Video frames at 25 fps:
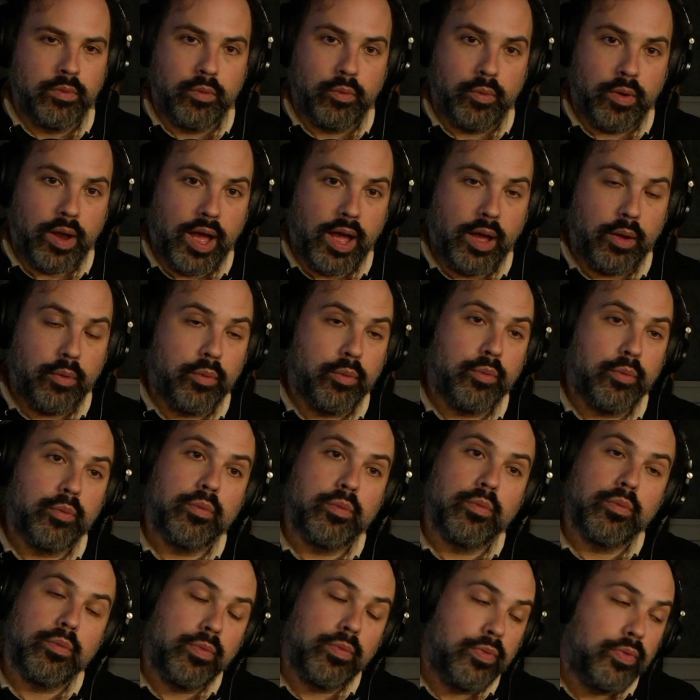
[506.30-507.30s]
right?
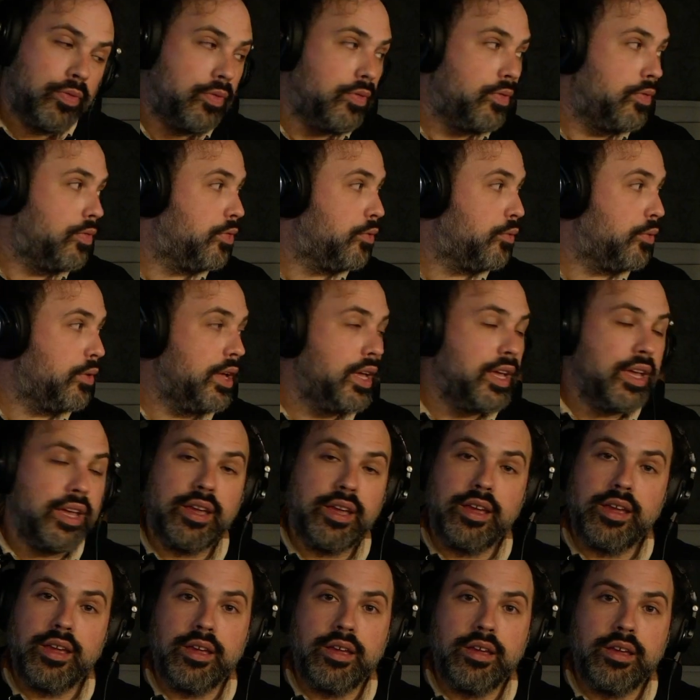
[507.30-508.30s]

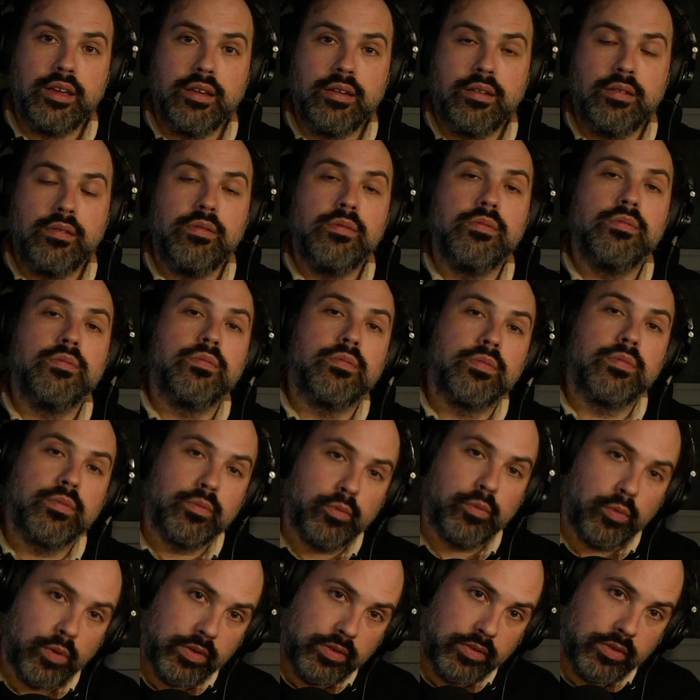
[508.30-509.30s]
3
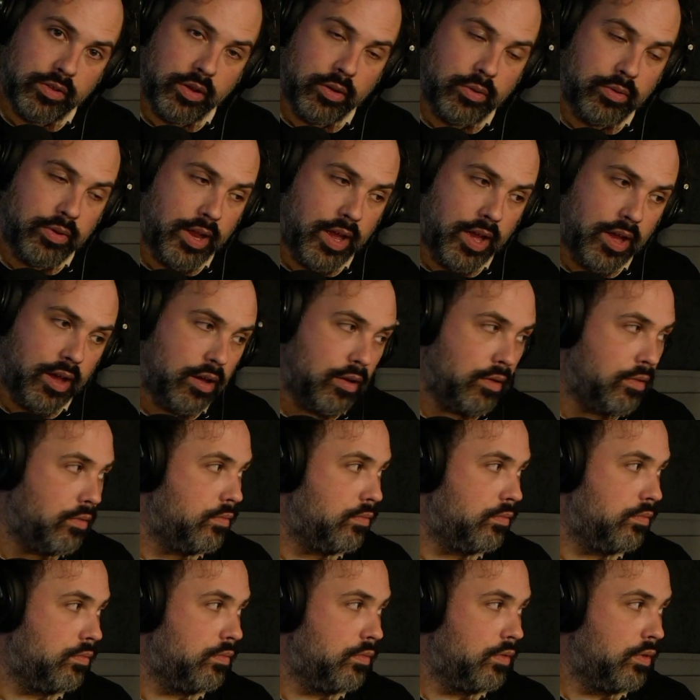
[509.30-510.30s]
wants to go
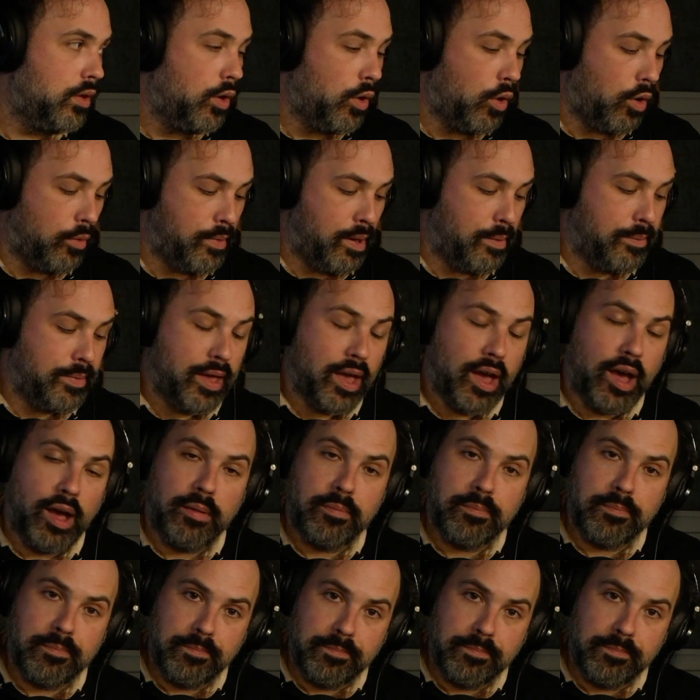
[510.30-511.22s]
down or maybe up,